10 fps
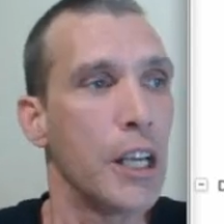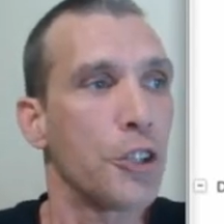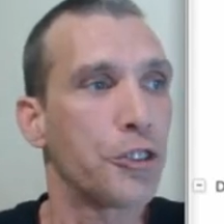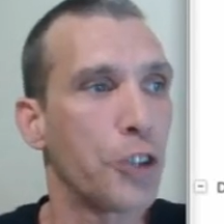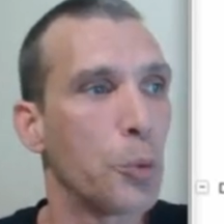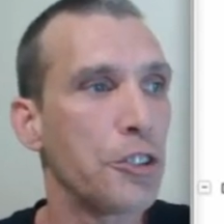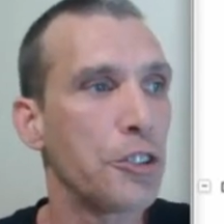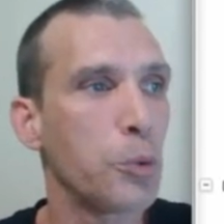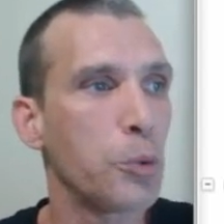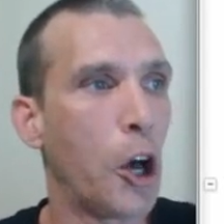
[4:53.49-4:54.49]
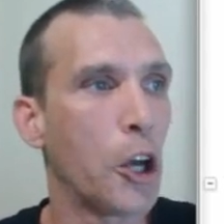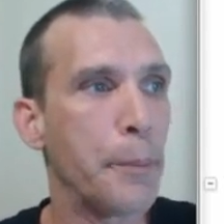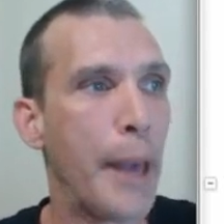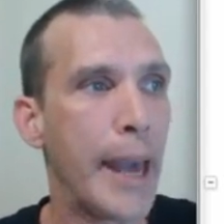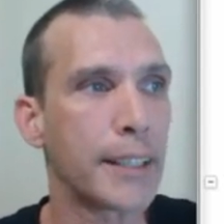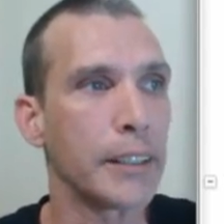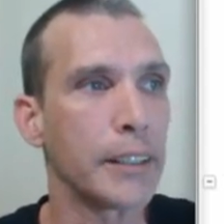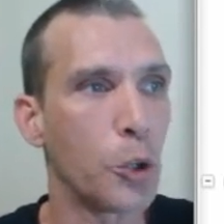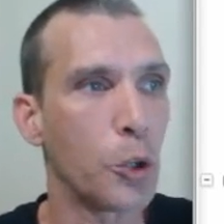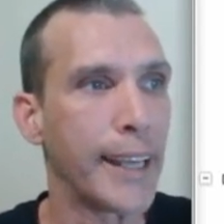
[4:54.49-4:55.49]
So this will automatically
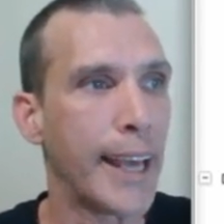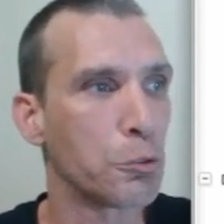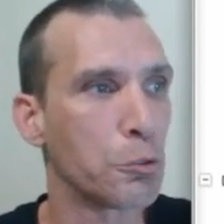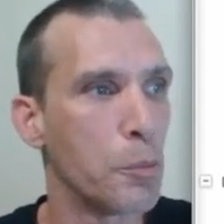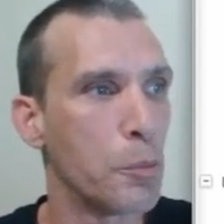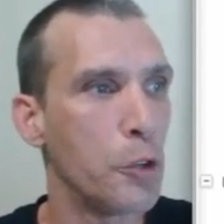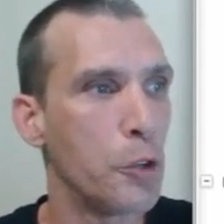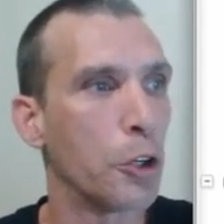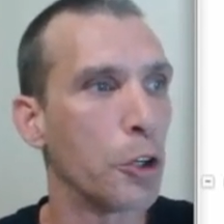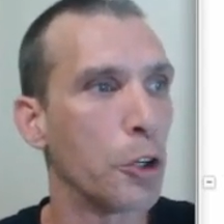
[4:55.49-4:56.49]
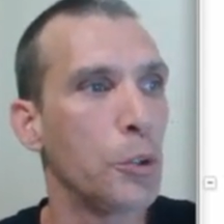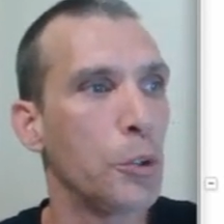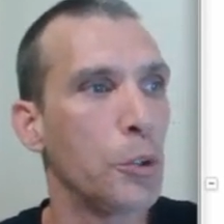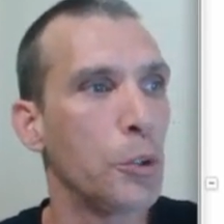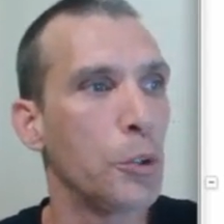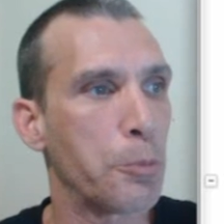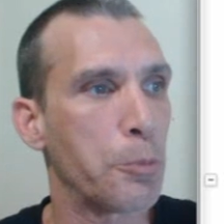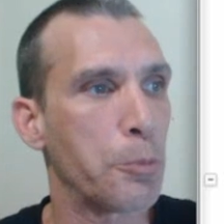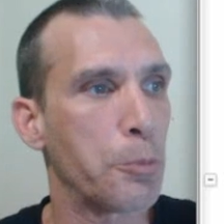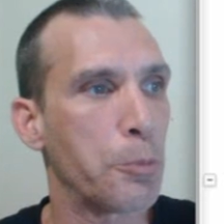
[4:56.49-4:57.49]
go ahead and remove those, with the
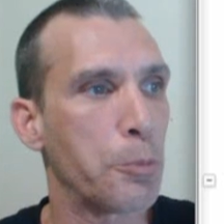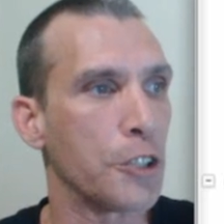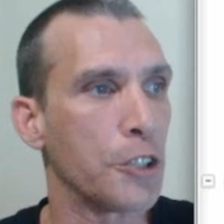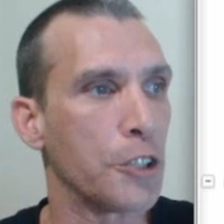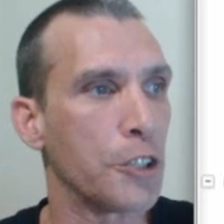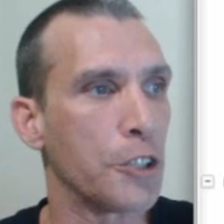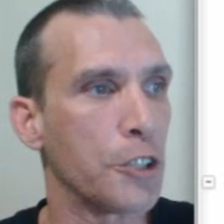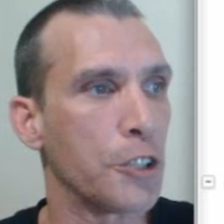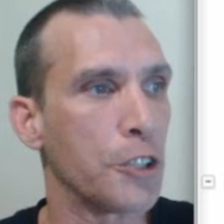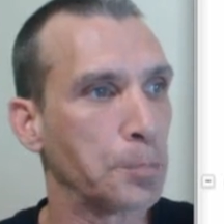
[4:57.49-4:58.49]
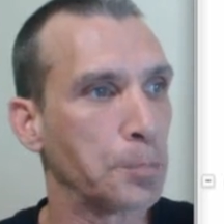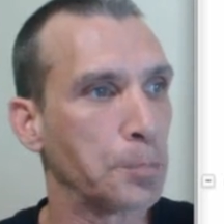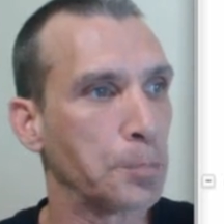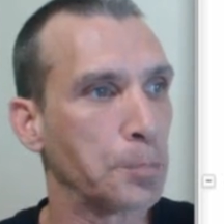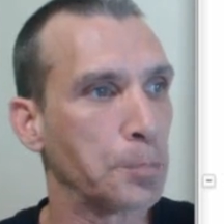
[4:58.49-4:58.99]
exception of English here